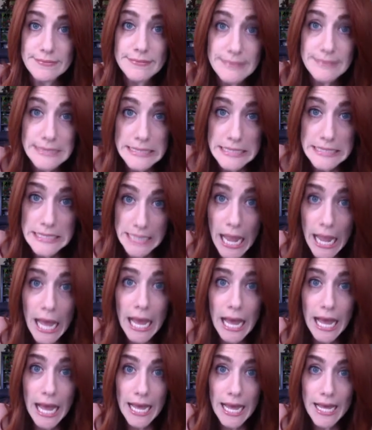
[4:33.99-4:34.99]

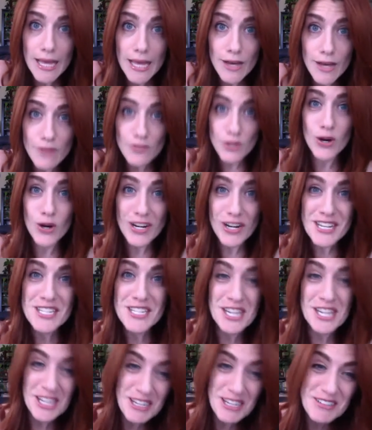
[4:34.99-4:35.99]
Yeah, of
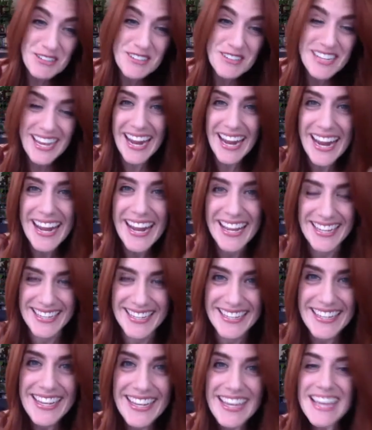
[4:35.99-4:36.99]
course you
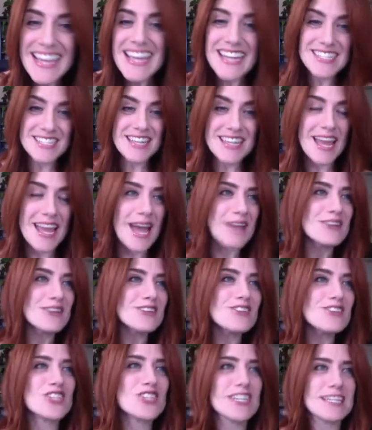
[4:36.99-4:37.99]
can. It's an
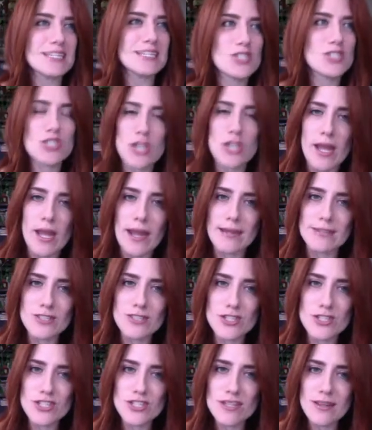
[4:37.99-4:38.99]
energy
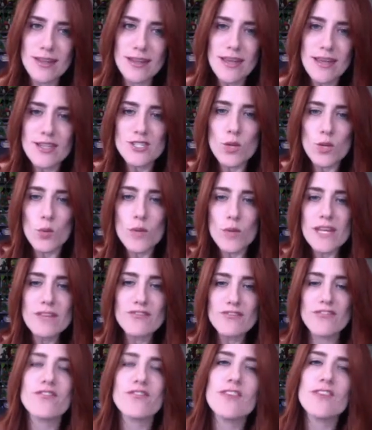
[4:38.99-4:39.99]
exchange. So we
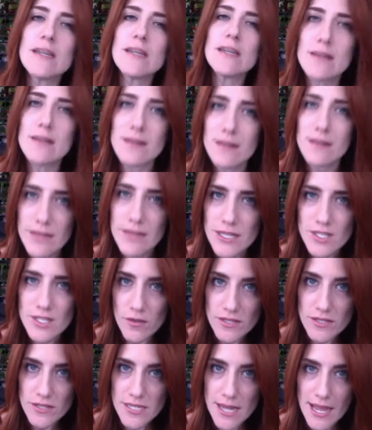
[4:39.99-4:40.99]
feel this all
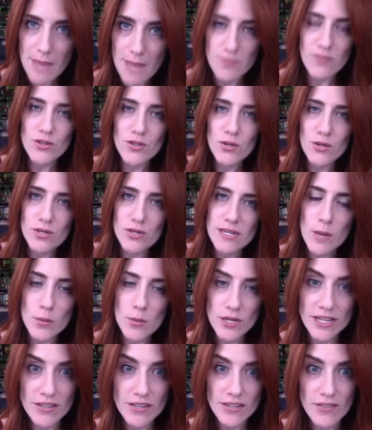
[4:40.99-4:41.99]
the time. You ever go to
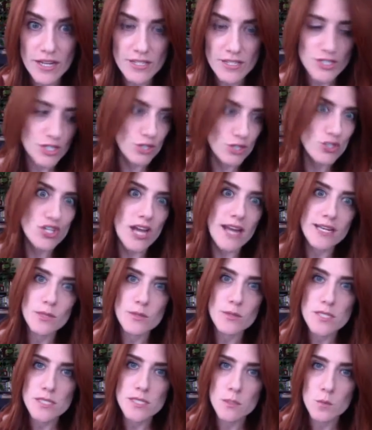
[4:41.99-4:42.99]
networking events and you're chatting
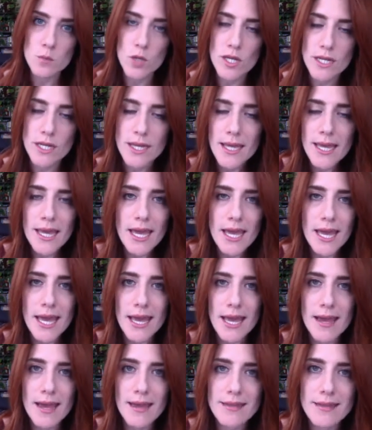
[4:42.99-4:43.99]
with someone
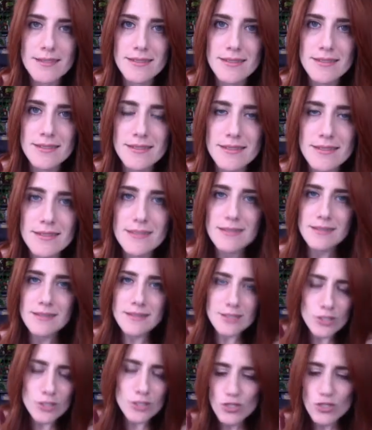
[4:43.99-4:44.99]
and
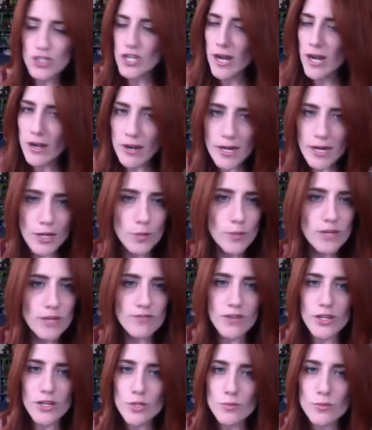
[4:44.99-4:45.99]
you're sharing, you're being
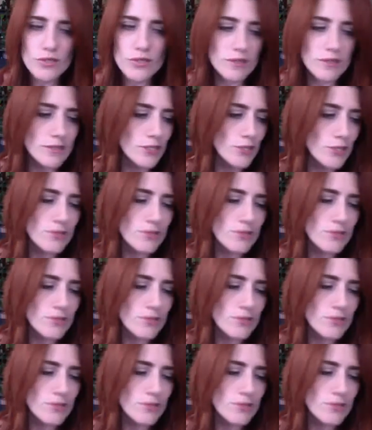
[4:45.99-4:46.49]
vulnerable, you're